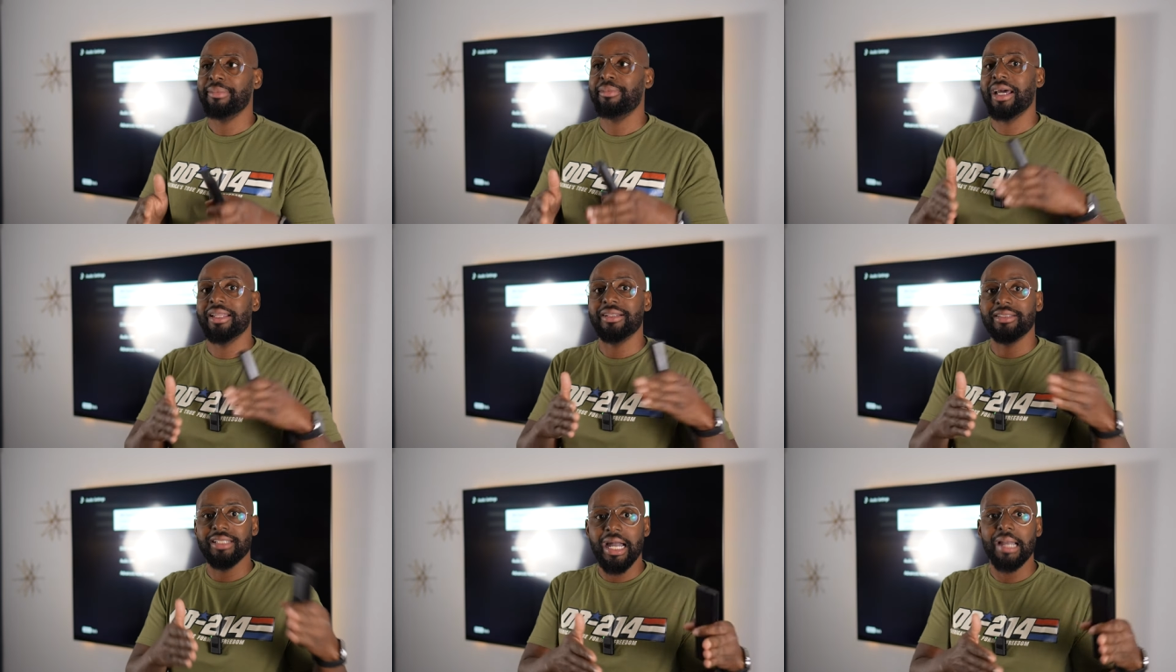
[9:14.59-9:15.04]

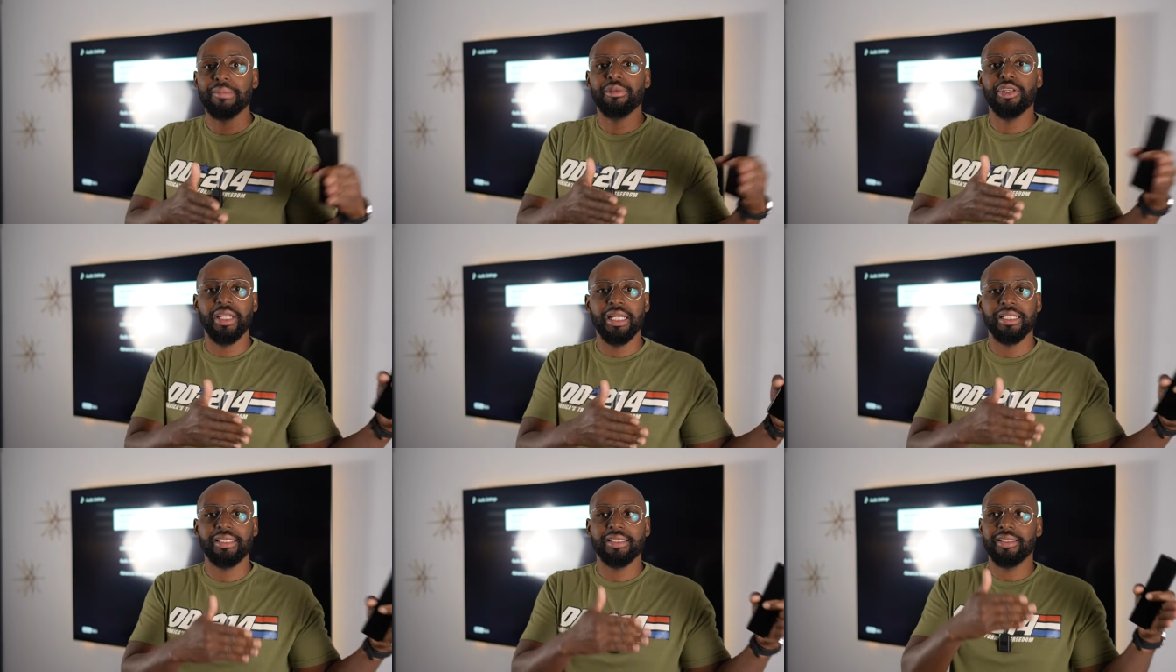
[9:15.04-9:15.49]
the time you
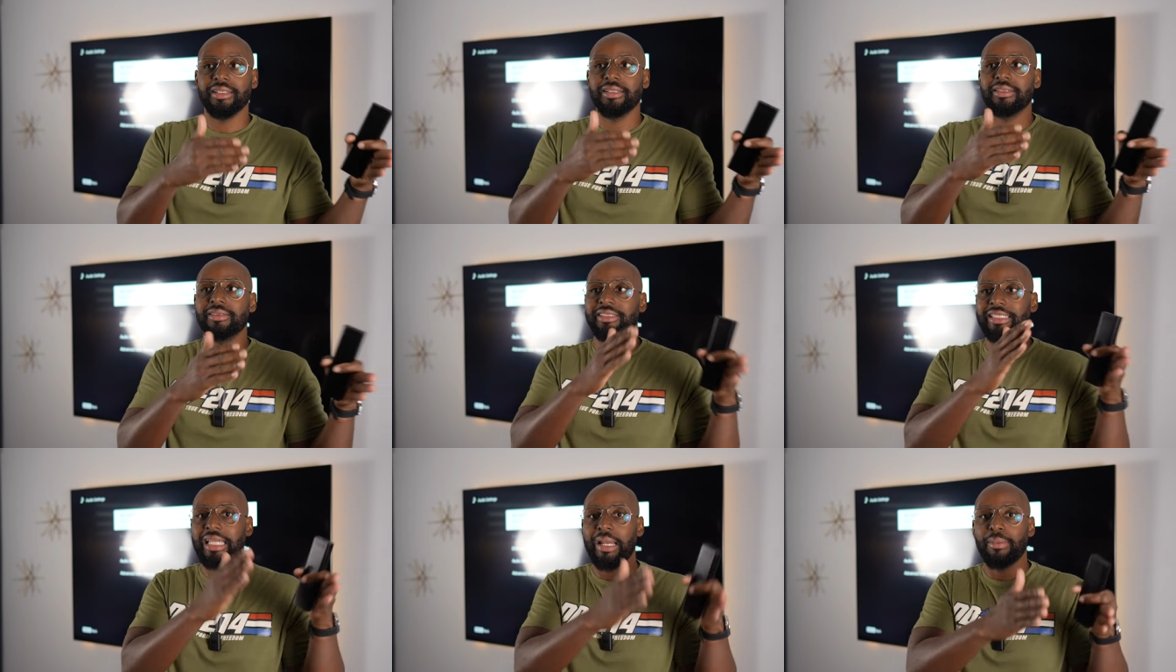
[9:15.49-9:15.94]
get to
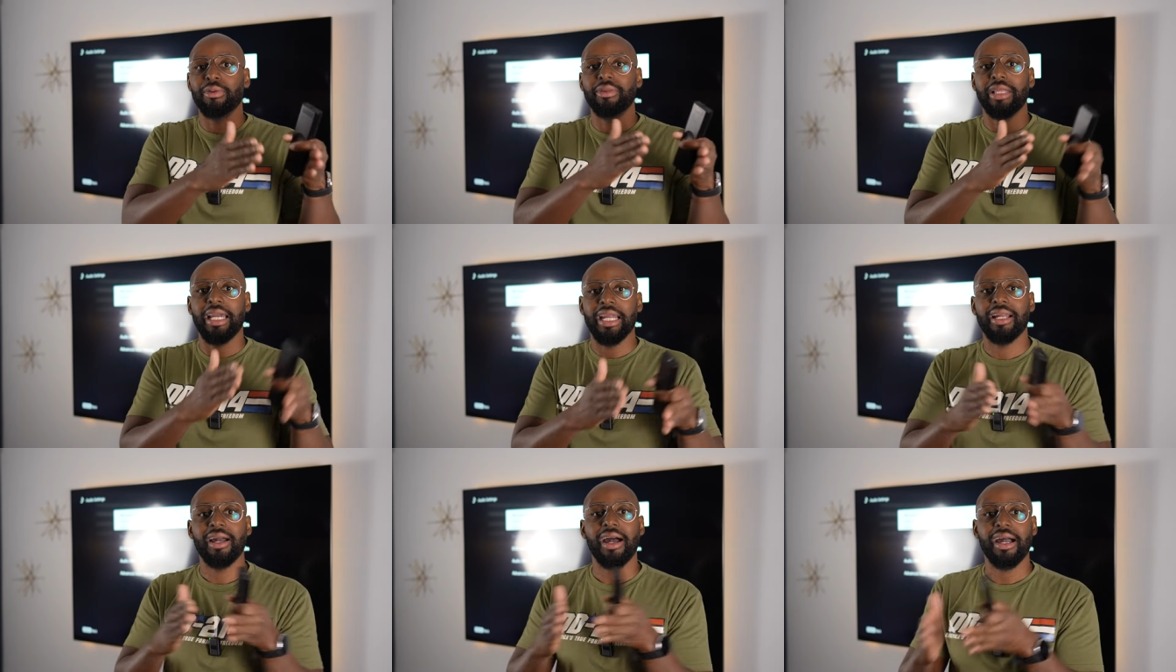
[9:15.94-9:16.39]
sample
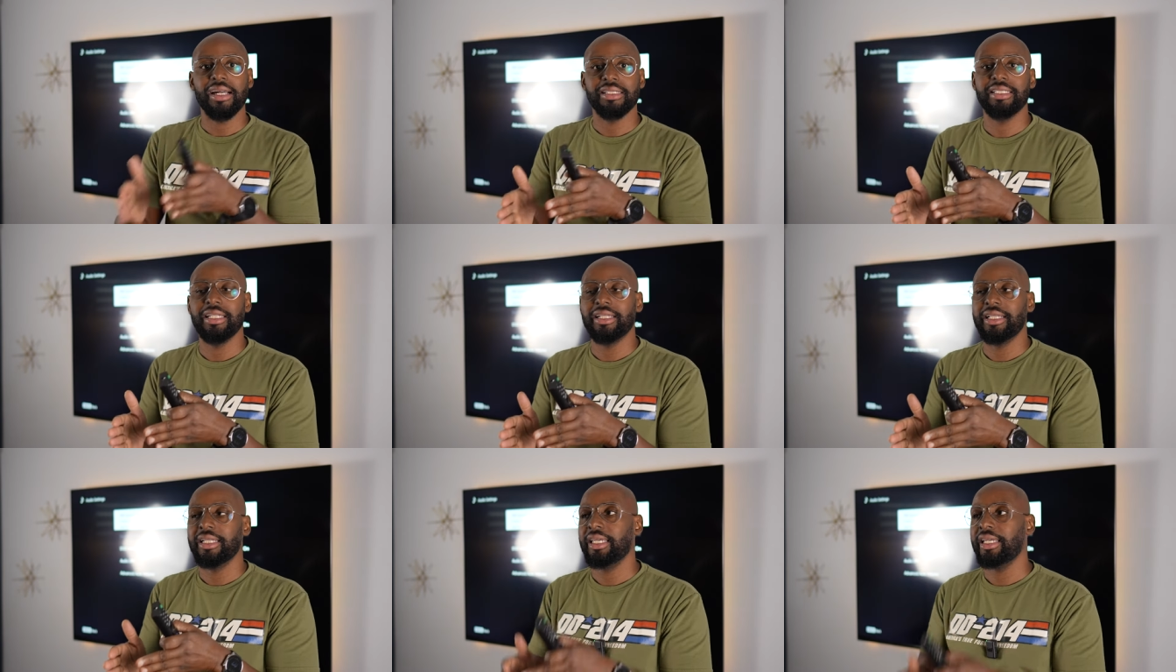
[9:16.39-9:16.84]
that
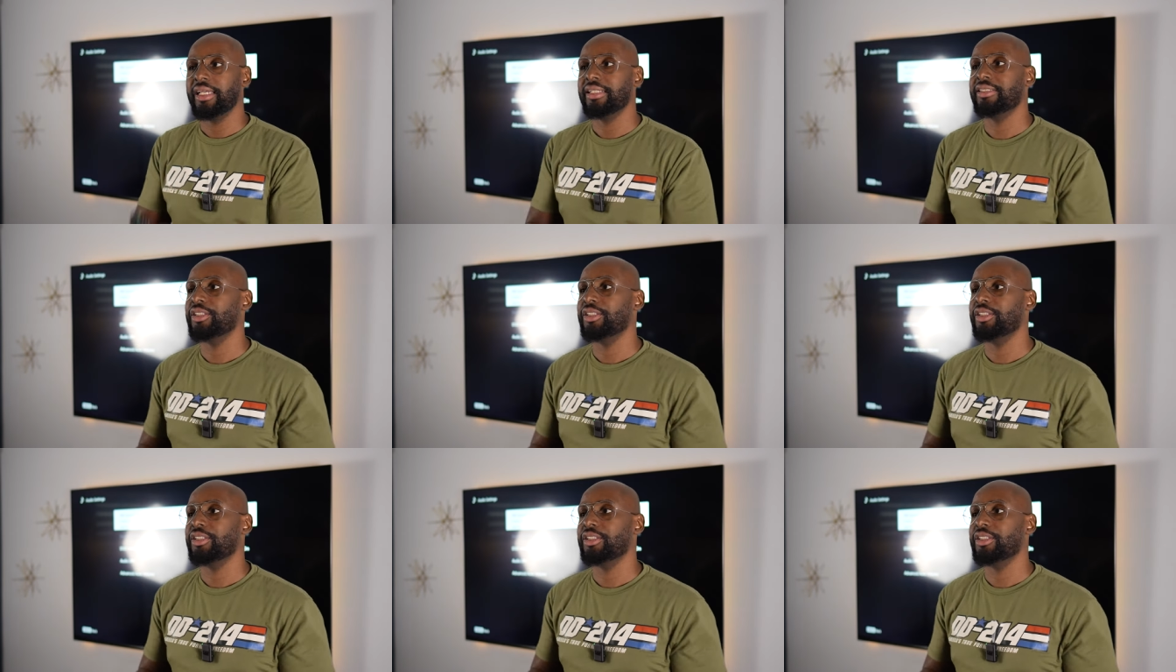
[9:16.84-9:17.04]
content again.